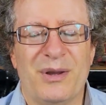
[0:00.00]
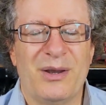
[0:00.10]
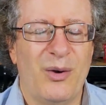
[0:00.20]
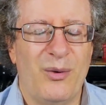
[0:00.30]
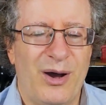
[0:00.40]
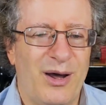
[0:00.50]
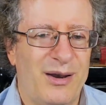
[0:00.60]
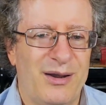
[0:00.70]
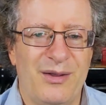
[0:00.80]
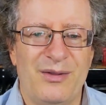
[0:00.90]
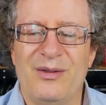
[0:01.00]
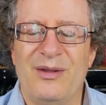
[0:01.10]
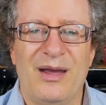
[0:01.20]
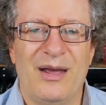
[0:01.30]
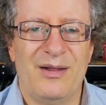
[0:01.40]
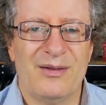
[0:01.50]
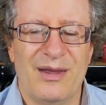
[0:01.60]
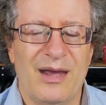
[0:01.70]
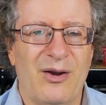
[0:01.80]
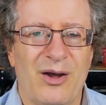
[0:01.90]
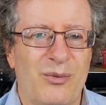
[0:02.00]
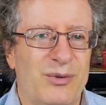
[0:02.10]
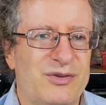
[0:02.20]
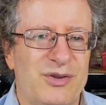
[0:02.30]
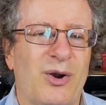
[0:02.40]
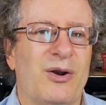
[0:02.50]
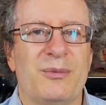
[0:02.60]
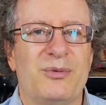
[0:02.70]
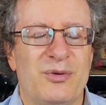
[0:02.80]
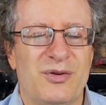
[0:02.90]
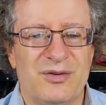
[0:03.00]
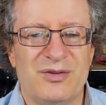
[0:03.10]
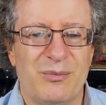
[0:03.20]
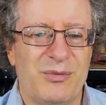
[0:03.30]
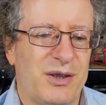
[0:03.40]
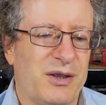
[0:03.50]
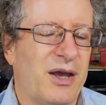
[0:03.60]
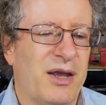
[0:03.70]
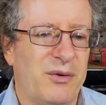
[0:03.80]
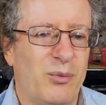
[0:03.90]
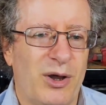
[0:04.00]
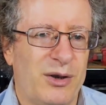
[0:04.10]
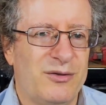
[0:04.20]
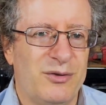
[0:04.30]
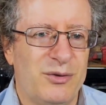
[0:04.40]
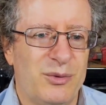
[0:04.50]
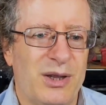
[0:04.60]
go on and get on with startups, which is something I had wanted to do